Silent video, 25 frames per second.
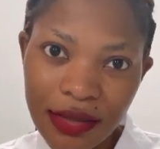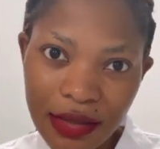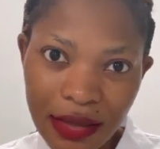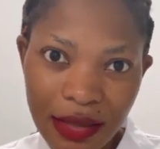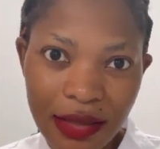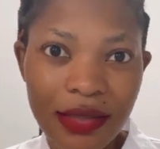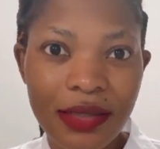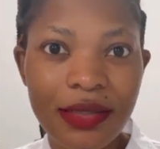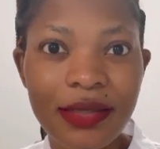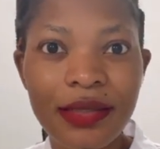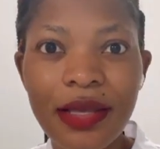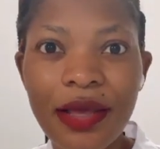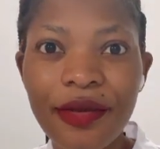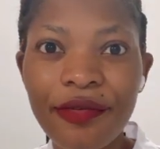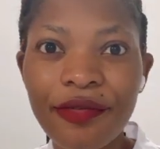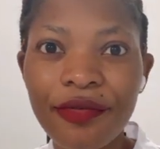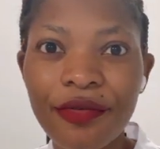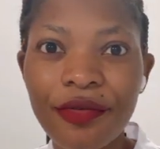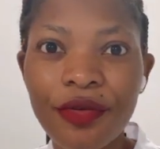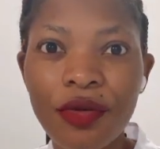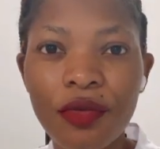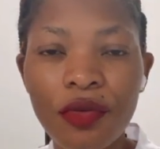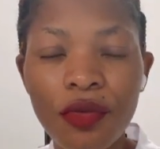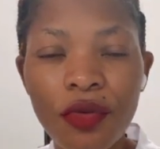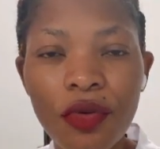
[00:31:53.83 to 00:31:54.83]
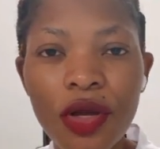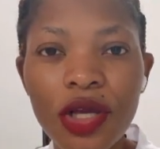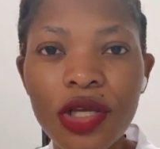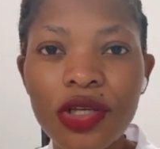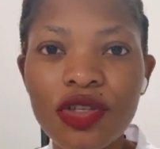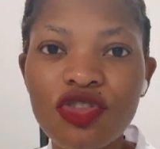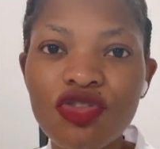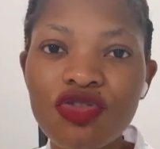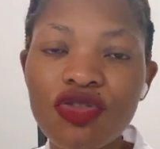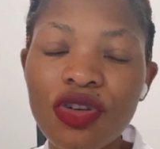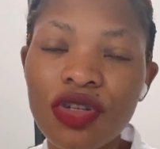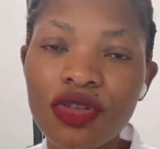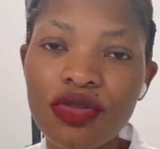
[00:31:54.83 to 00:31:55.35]
It's safe, you're going
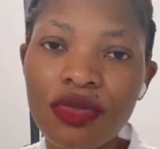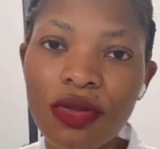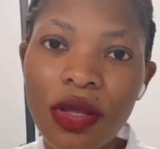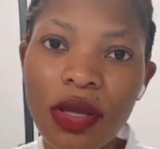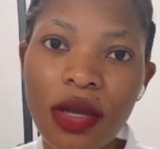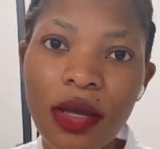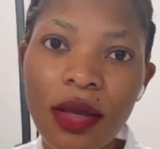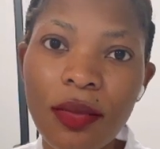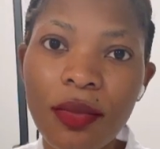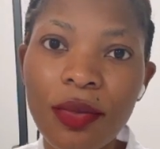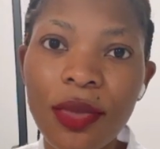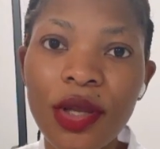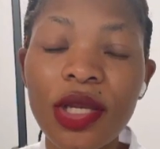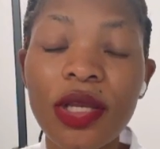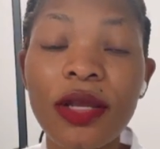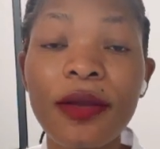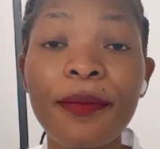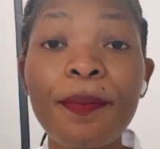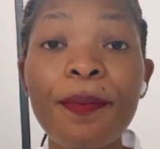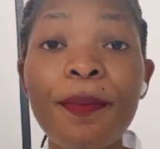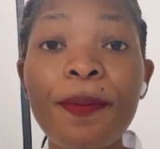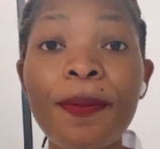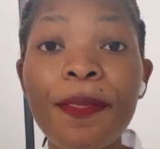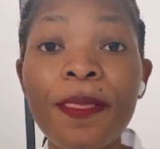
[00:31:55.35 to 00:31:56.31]
straight to the company.